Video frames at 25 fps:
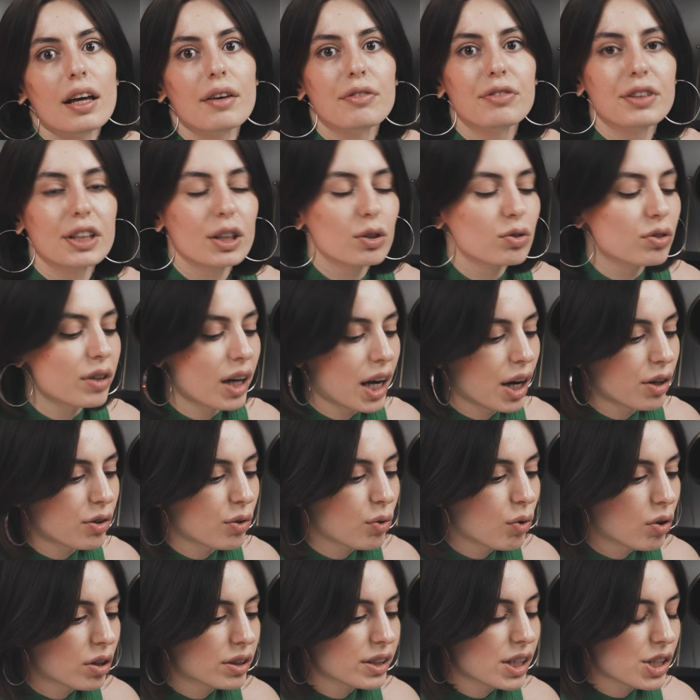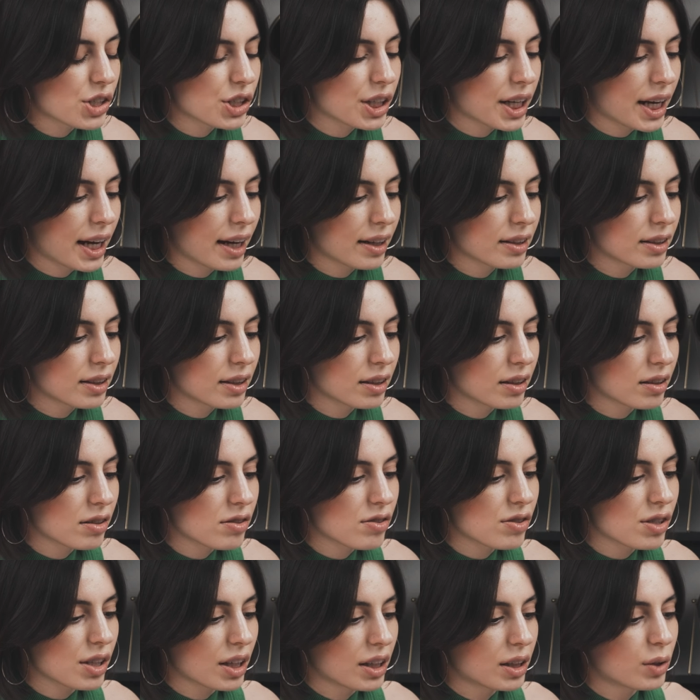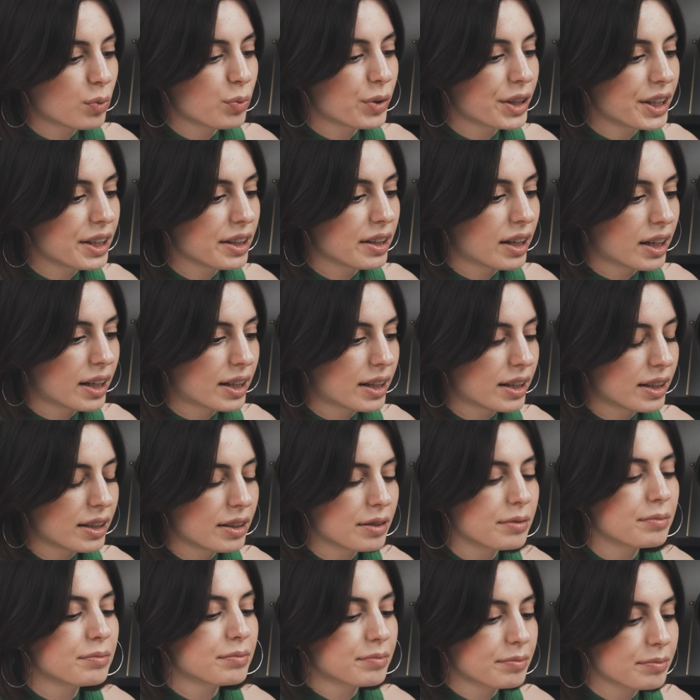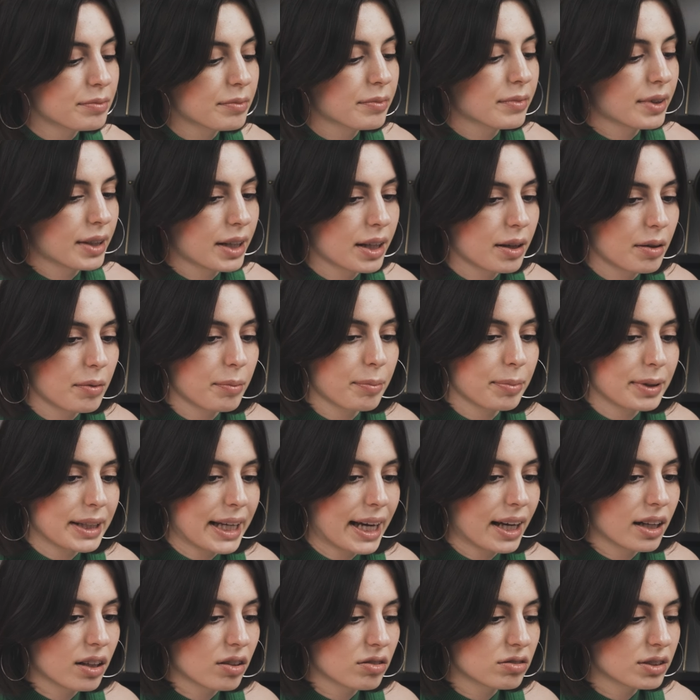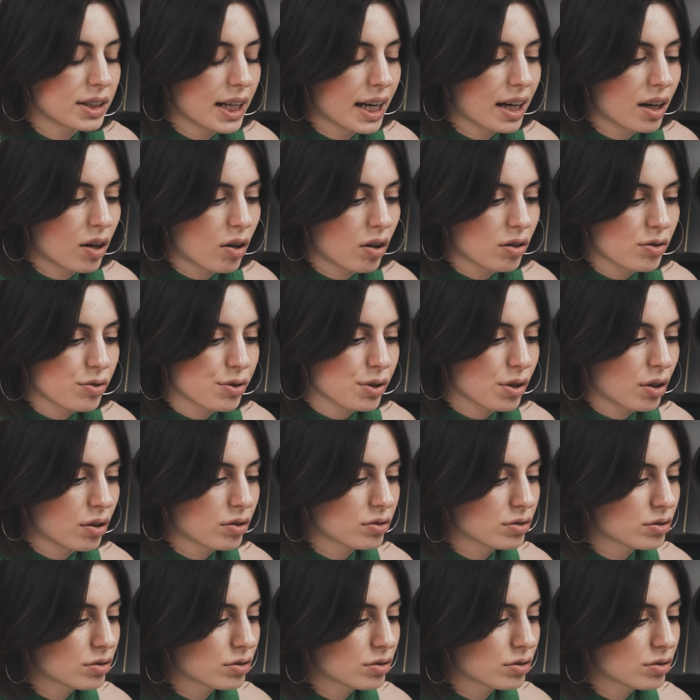a few orange candles, and we are playing on that also.